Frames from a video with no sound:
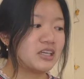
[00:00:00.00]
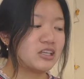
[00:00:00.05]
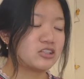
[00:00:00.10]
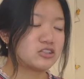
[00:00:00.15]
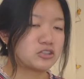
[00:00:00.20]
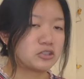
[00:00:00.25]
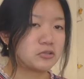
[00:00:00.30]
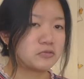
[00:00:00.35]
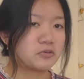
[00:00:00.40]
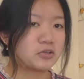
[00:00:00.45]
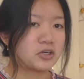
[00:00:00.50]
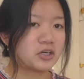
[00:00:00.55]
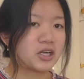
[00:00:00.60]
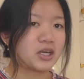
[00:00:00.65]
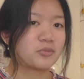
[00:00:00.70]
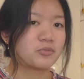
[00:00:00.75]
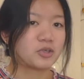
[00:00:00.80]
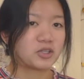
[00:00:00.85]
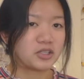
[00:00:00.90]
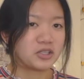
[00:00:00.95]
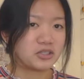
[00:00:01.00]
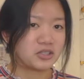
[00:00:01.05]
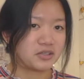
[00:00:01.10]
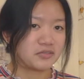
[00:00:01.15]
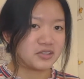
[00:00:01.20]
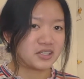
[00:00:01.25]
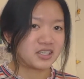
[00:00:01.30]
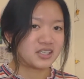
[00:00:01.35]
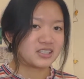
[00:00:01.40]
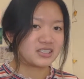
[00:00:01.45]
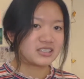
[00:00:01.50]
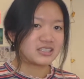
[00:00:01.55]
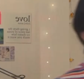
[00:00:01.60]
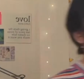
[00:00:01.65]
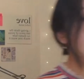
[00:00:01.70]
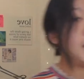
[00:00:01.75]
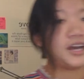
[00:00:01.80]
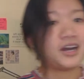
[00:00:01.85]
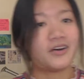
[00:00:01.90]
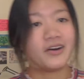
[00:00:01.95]
And so far, I'm really loving it.
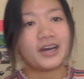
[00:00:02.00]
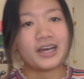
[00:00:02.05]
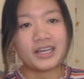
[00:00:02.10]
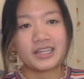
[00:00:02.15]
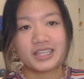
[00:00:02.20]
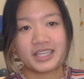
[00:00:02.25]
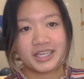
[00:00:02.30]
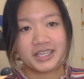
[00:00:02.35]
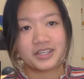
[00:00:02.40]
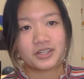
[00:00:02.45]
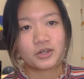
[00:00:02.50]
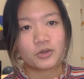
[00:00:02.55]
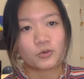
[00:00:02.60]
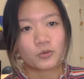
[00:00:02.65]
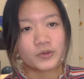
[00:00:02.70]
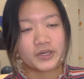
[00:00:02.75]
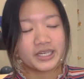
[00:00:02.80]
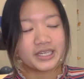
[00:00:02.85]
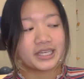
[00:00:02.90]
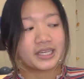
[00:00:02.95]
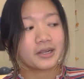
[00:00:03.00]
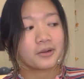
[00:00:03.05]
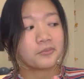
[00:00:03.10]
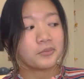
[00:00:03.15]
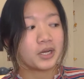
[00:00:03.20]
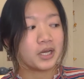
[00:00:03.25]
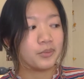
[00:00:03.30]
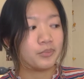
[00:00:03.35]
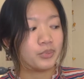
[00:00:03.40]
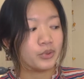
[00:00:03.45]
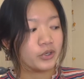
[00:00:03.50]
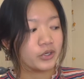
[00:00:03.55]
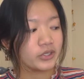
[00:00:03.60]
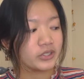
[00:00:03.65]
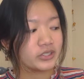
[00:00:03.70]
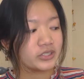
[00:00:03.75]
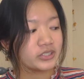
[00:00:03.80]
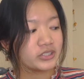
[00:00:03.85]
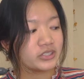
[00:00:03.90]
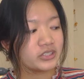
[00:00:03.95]
Now, I like reading my
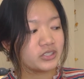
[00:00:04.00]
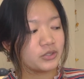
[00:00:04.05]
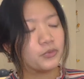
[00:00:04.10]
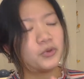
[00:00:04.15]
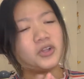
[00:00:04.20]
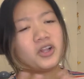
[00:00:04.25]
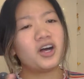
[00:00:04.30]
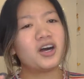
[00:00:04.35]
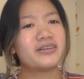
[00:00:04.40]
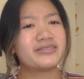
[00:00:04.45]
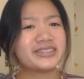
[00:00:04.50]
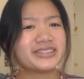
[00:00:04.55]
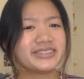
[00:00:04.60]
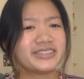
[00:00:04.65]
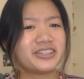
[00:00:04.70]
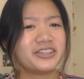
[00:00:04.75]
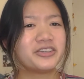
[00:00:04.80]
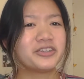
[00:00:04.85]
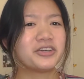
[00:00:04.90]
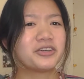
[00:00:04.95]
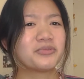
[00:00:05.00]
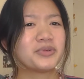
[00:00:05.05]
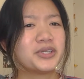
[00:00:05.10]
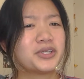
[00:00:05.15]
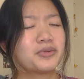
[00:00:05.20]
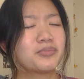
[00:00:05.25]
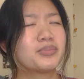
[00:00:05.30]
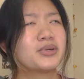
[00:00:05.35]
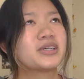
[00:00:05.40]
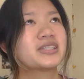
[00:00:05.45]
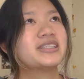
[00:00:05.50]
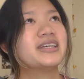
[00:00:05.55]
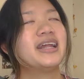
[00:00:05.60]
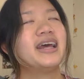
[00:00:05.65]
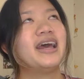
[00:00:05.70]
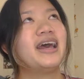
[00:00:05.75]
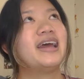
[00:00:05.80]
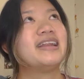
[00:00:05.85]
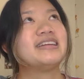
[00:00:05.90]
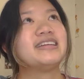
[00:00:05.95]
books. Well, obviously you can read your books at
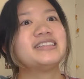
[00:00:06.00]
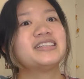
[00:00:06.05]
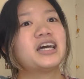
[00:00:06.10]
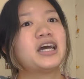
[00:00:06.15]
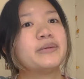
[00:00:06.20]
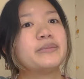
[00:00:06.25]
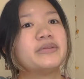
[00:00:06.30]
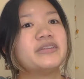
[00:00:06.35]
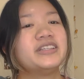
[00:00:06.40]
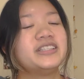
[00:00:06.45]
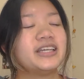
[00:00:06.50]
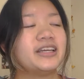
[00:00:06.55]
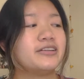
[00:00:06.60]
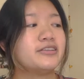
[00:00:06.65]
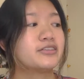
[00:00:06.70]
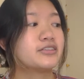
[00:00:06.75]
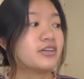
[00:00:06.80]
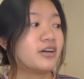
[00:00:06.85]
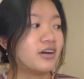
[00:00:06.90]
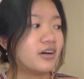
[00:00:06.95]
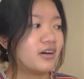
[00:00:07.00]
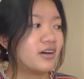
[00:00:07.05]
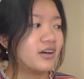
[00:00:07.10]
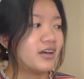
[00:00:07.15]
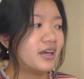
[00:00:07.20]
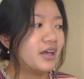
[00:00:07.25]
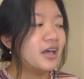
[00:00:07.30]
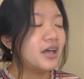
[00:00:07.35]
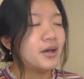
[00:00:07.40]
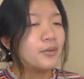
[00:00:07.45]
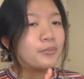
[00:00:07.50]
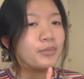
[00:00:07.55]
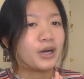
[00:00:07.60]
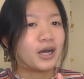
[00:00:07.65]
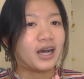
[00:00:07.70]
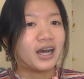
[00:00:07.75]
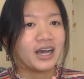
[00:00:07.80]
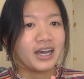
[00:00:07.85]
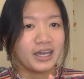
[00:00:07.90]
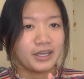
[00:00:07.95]
any time of the day, duh. But
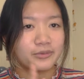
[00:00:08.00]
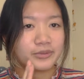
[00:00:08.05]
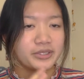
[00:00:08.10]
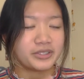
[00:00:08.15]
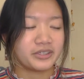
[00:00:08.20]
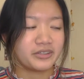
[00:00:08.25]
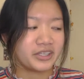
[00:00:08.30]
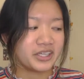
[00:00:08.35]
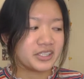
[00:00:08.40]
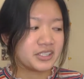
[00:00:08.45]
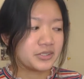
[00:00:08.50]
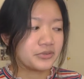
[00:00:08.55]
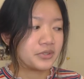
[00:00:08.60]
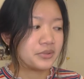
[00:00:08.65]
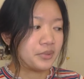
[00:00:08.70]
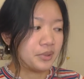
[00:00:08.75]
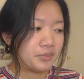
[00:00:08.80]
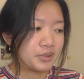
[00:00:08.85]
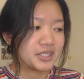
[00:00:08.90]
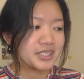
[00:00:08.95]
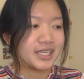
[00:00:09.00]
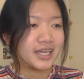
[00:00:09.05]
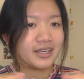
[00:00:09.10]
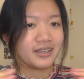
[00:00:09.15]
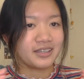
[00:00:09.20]
I really like to read my books at